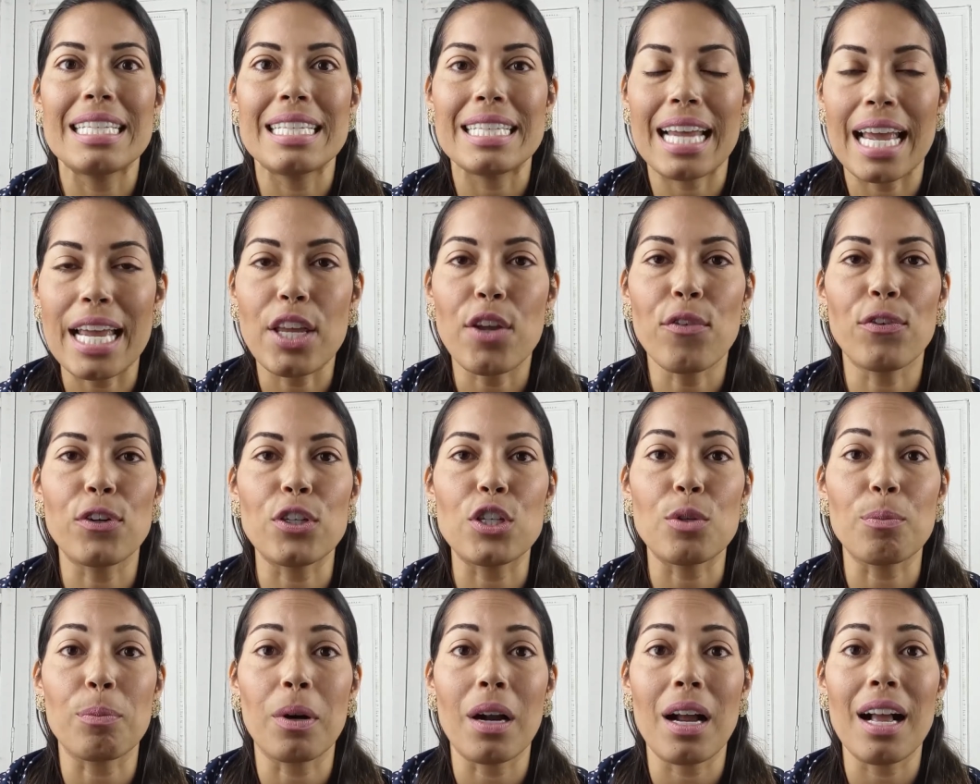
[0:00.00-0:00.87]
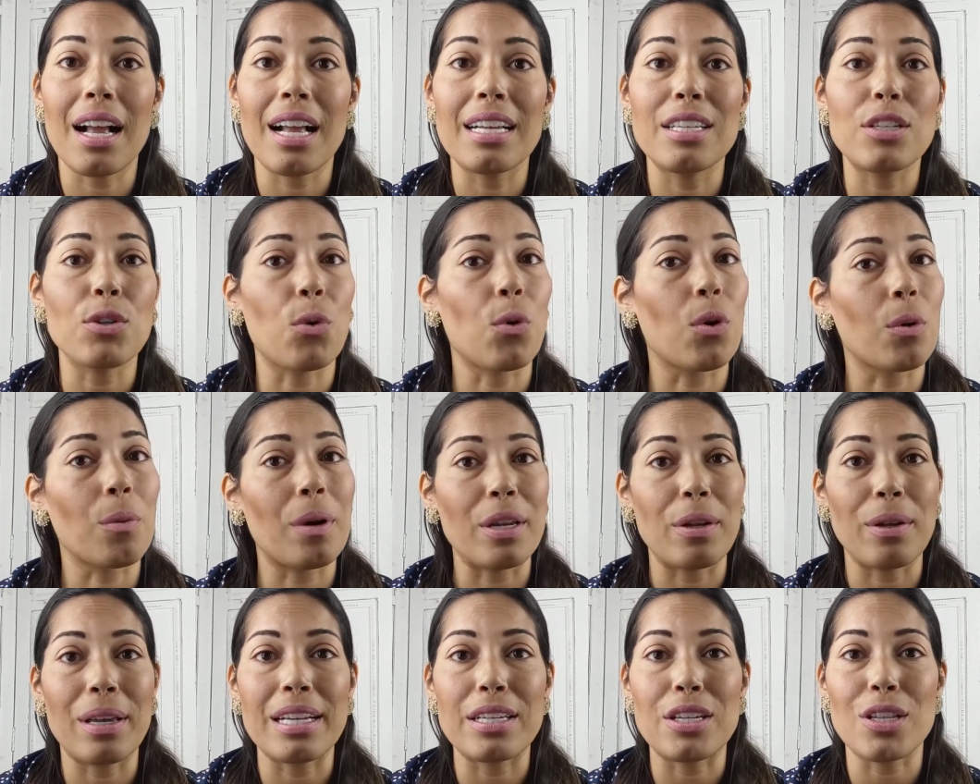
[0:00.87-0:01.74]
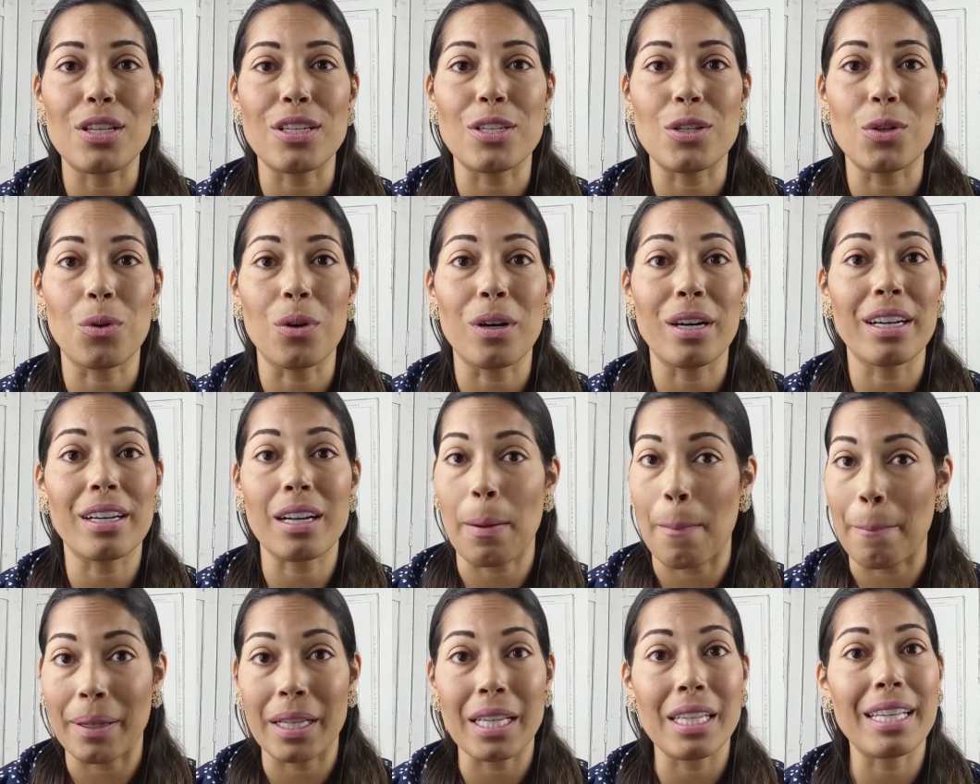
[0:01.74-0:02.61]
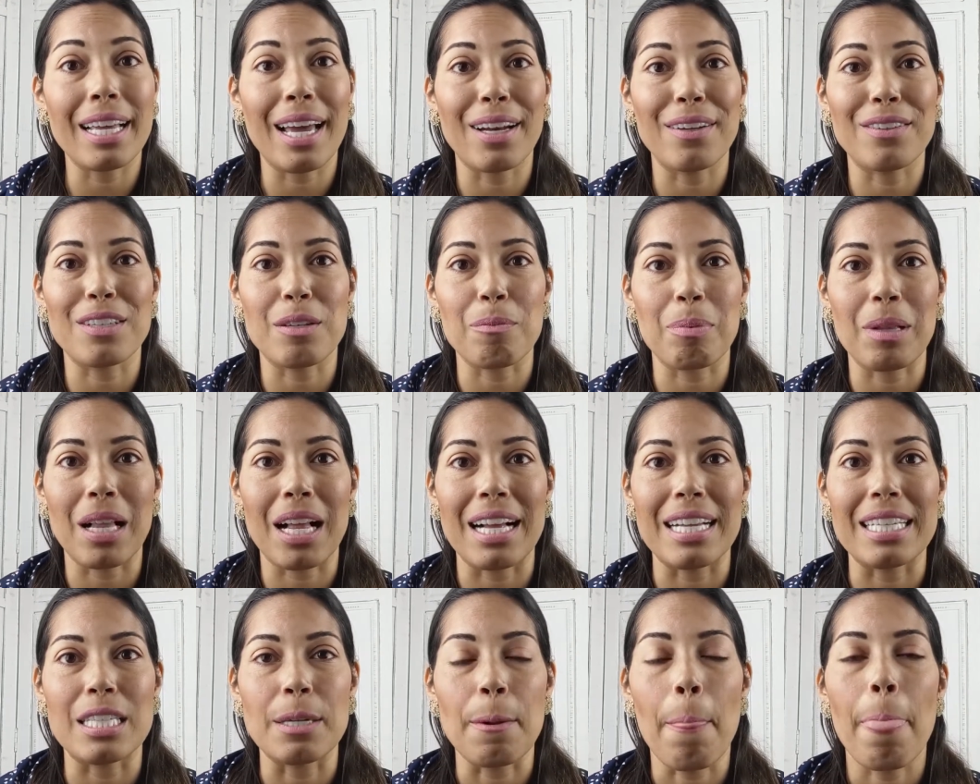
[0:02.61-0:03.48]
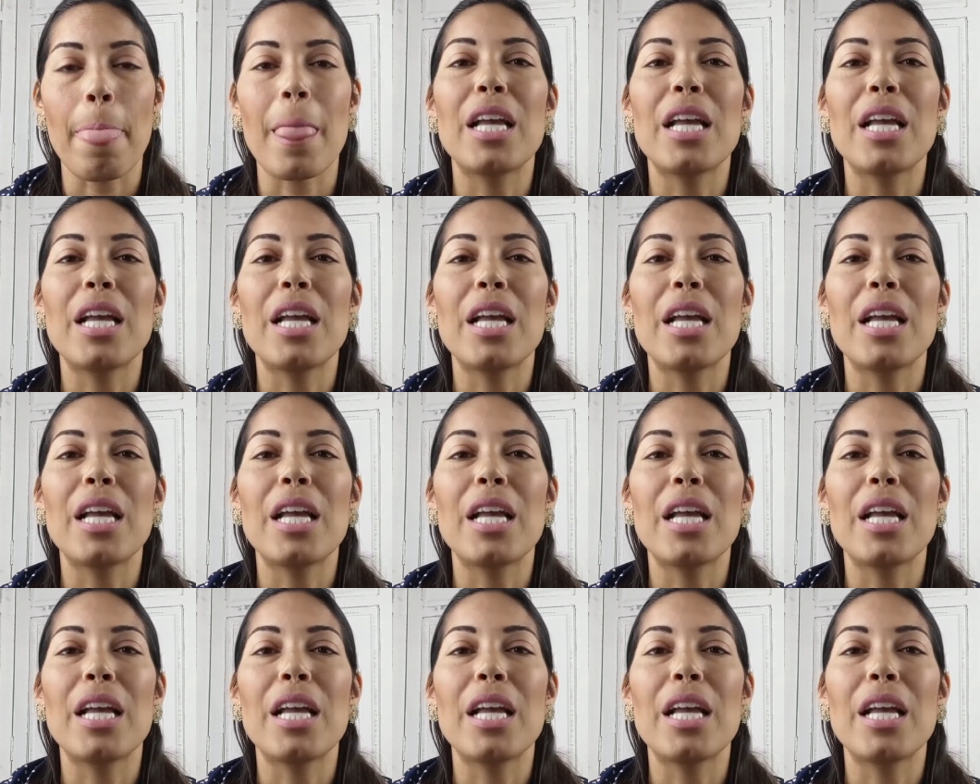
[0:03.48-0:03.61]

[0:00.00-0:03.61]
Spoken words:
take you for a surprise or when you get to the store, completely out of supplies.